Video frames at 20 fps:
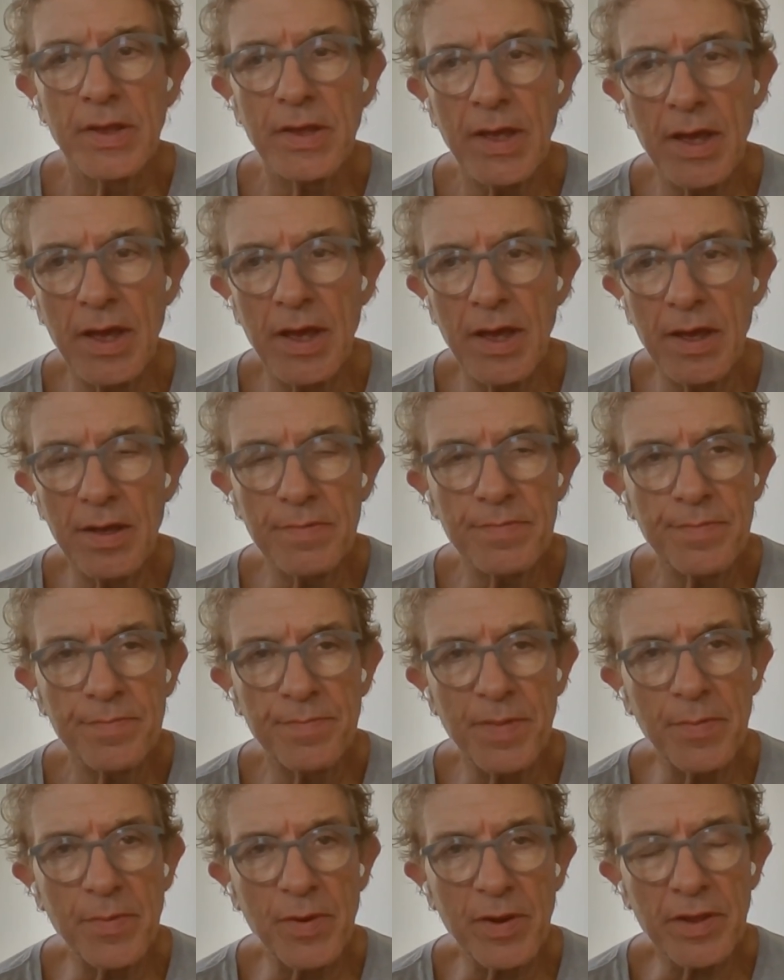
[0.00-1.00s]

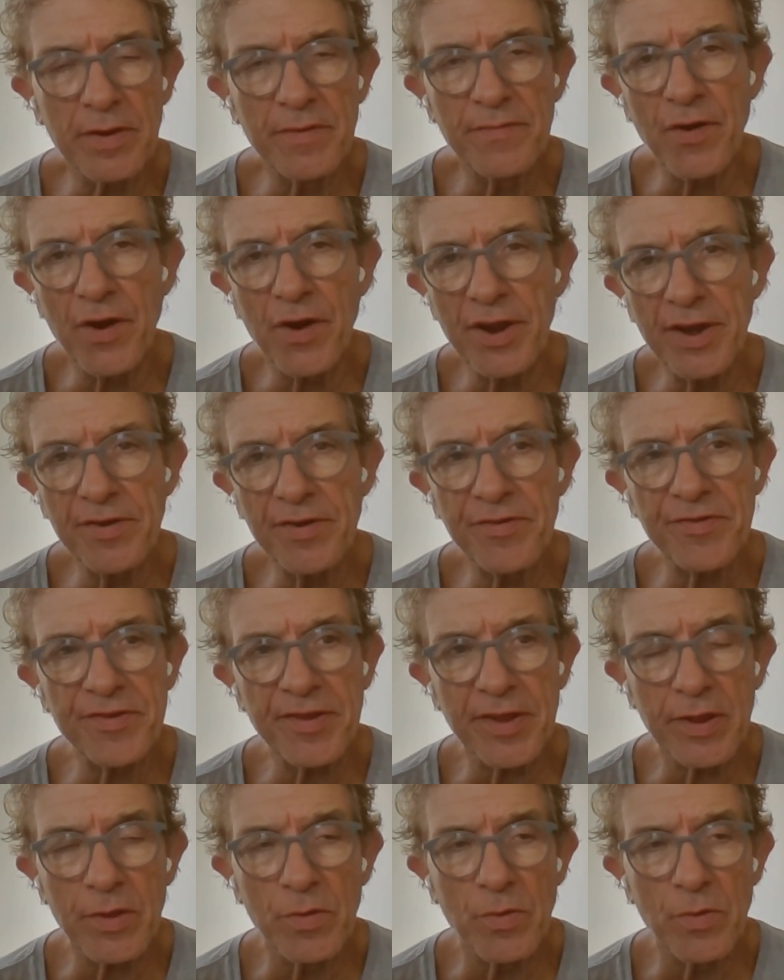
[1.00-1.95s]
people are going to find interesting,